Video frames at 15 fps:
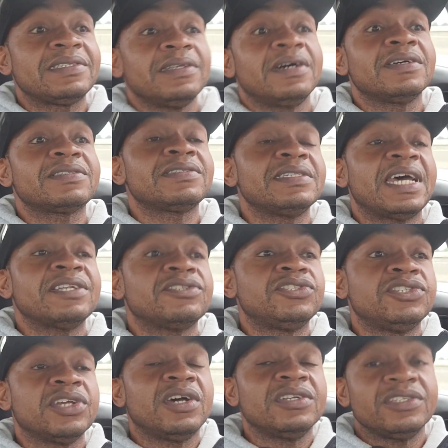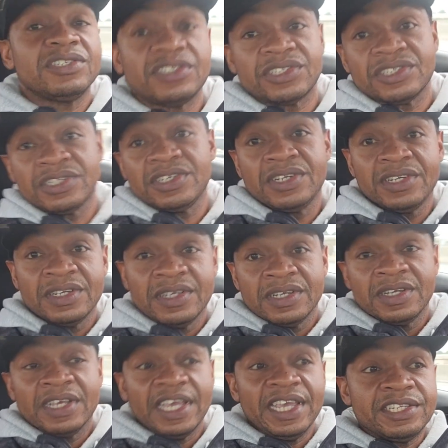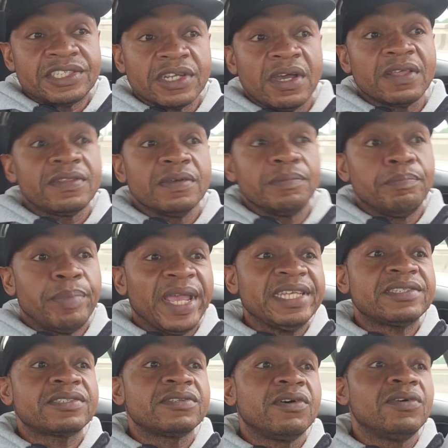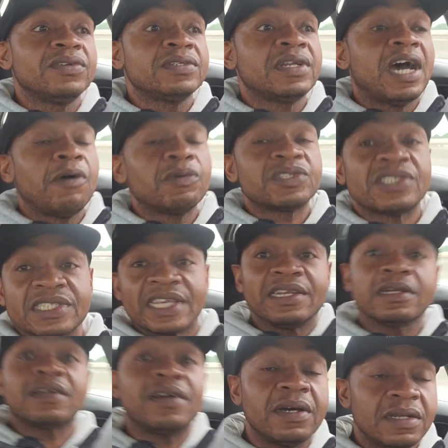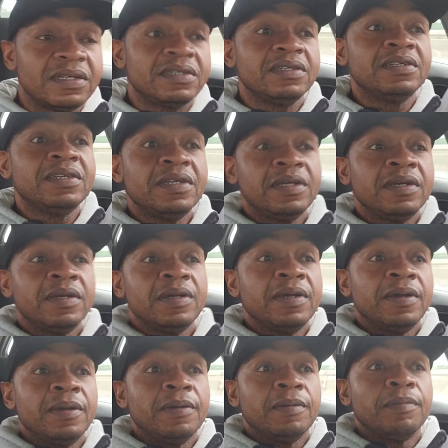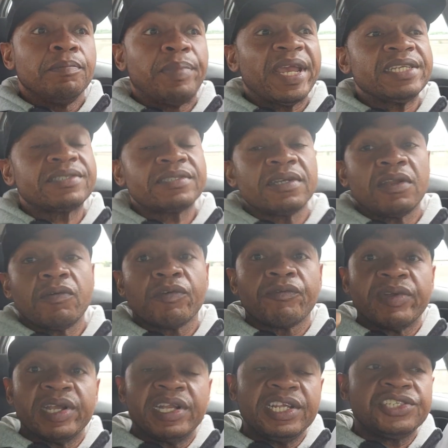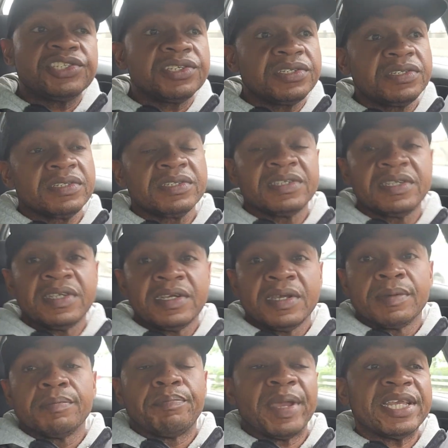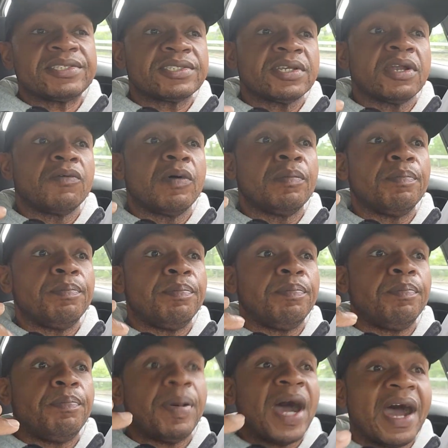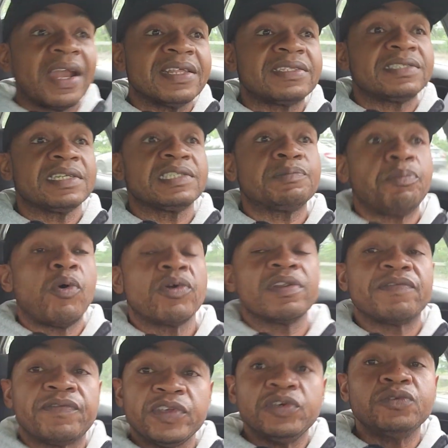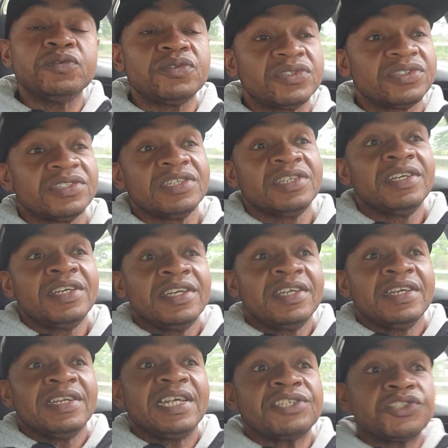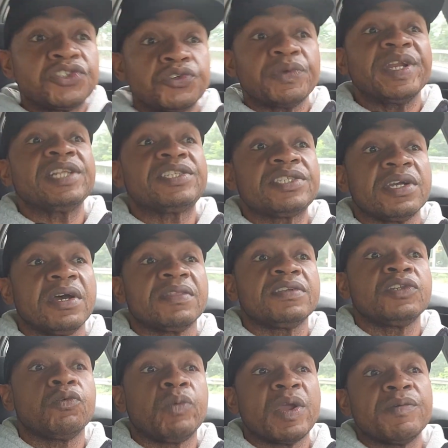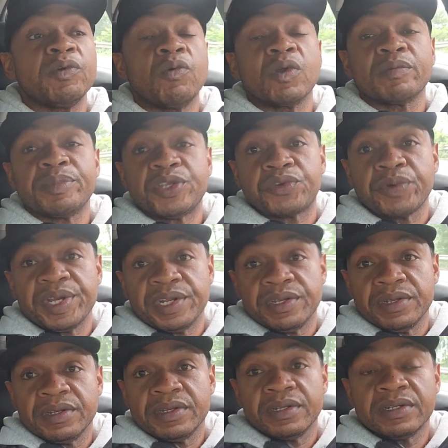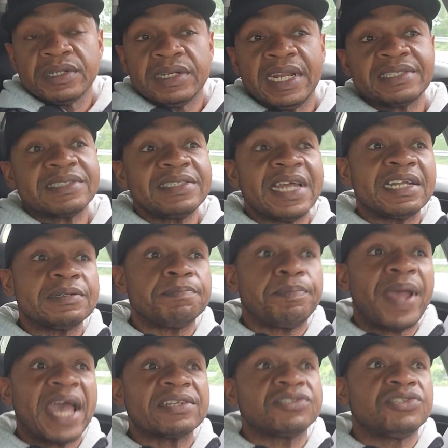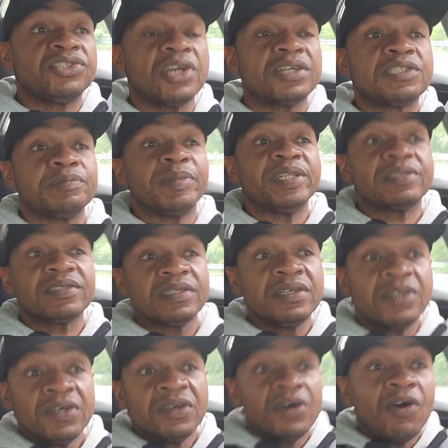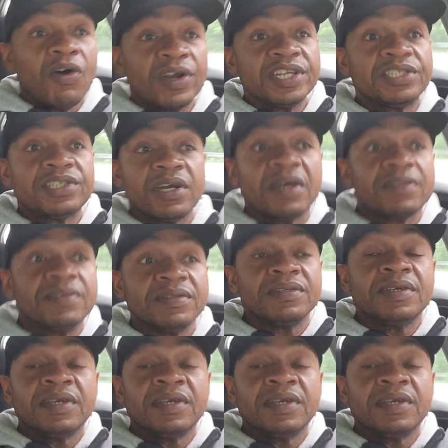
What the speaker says: us not judge each other based on our skin color, based on our religion, based on our politics point of views. Let's treat each other the way we want to be treated. let's not pass judgment on each other